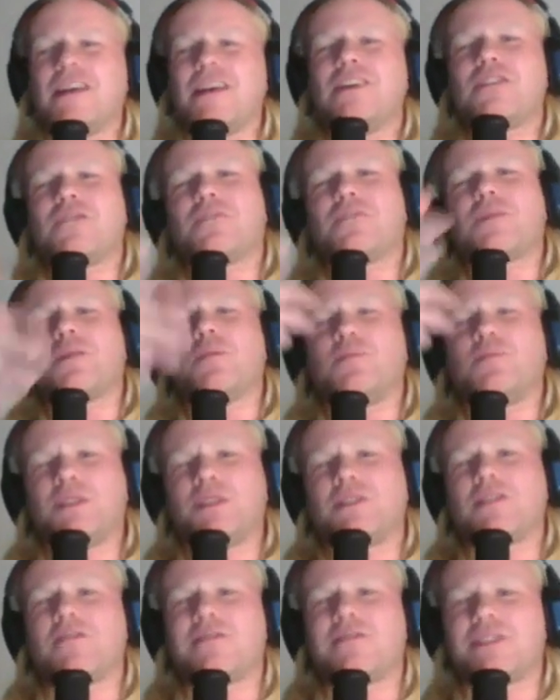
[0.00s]
You've probably
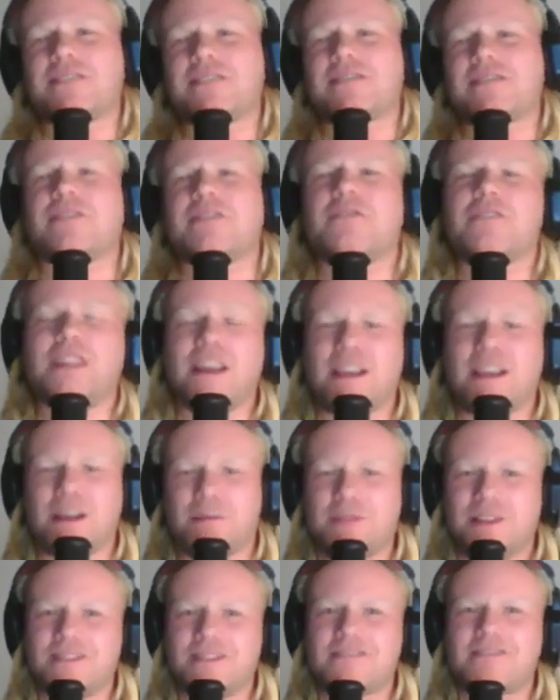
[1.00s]
told that story like a
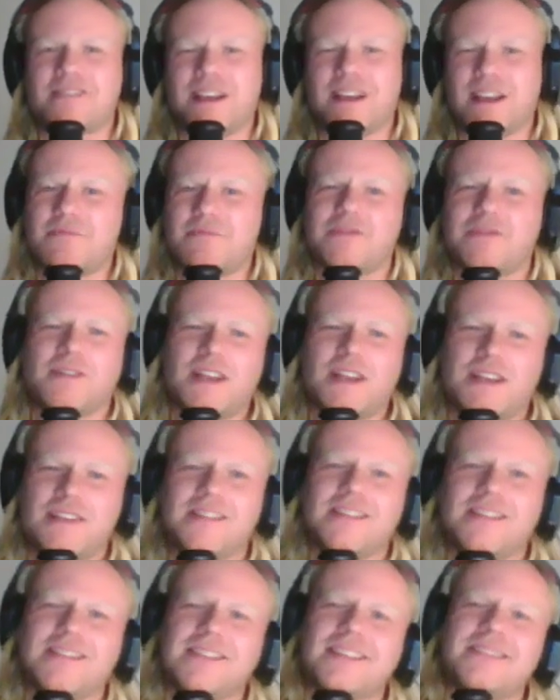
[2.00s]
million times, right?
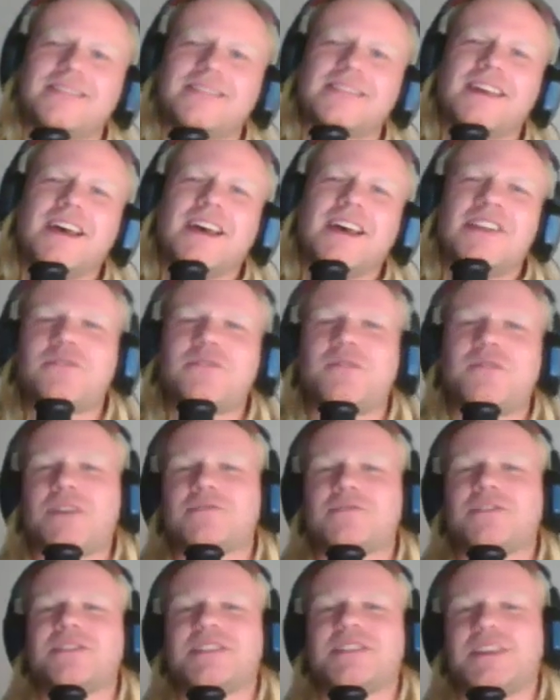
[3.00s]
It's
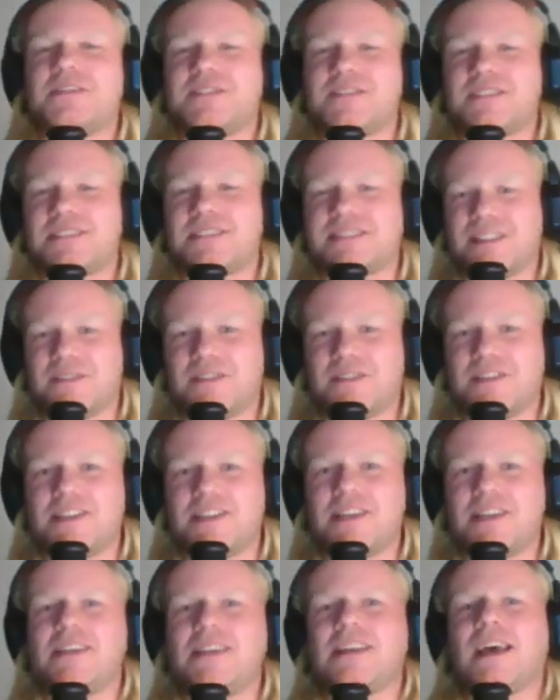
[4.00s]

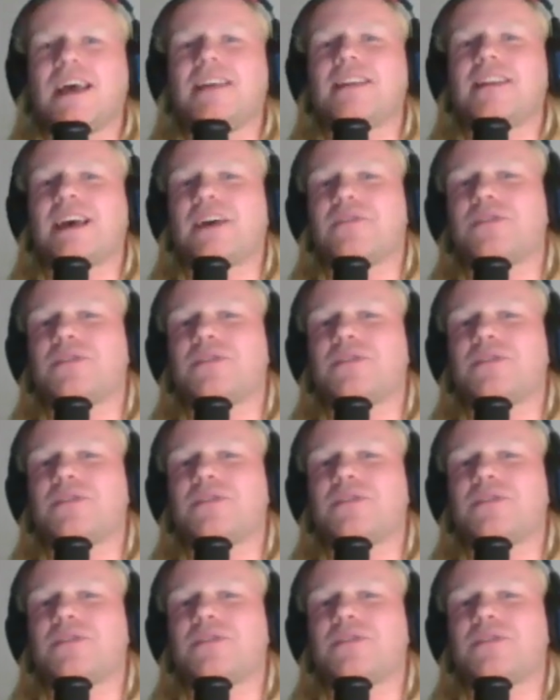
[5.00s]
2017, and